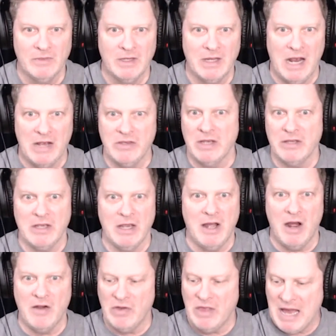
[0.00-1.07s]
I think they
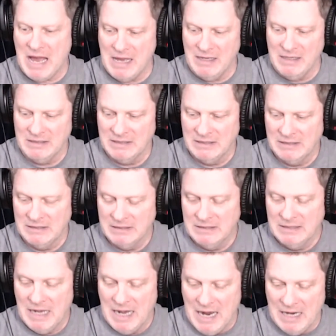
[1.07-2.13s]
cover that.
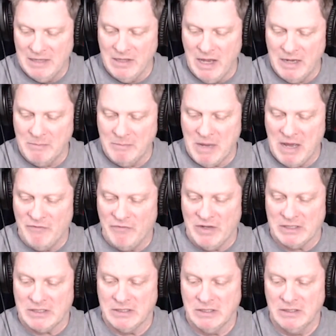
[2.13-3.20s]
I like
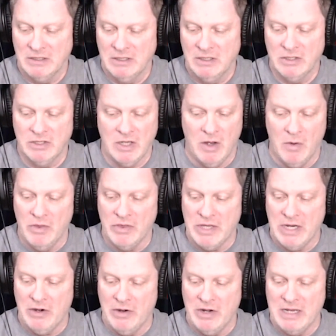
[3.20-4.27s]
Memphis. So
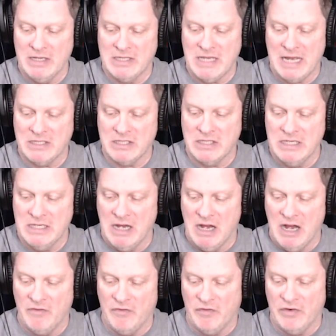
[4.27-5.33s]
there it is. That's
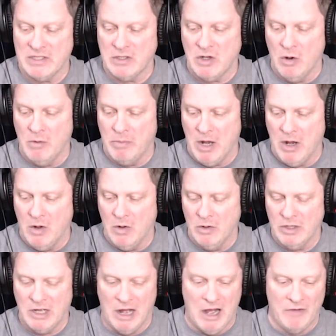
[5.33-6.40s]
the Frisco Bowl,
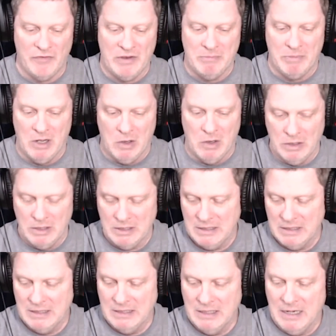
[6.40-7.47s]
Coffee Bowl.
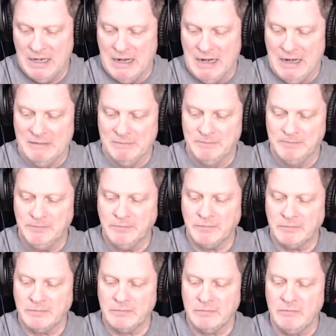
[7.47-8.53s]
I
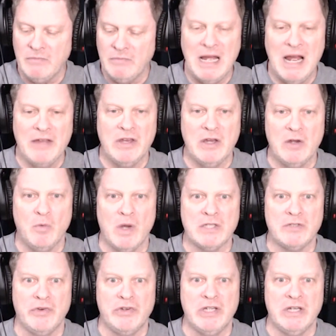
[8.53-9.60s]
think West
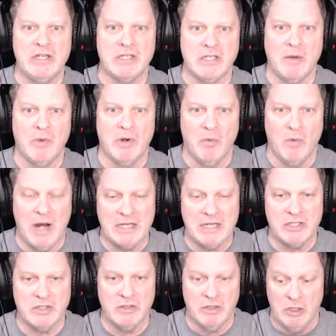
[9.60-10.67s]
Virginia is someone to
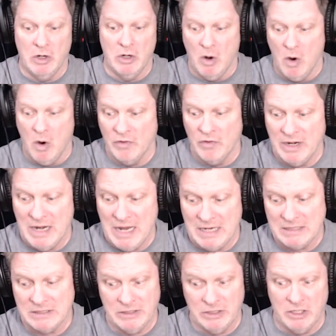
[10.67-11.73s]
watch, over the
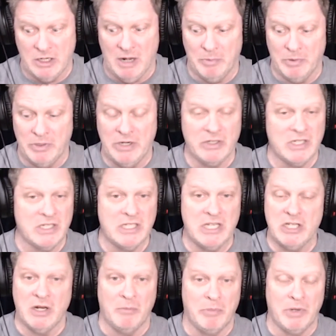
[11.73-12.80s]
next couple of years, because he's
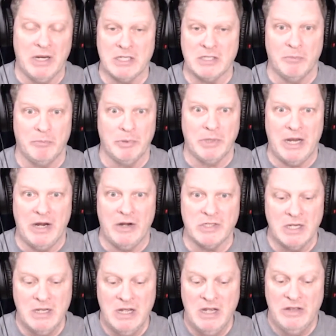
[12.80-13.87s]
going to bring in some players.
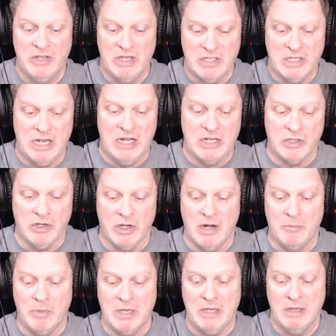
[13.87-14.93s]
These kids are going
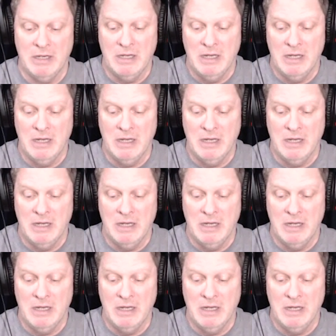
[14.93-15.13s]
to be,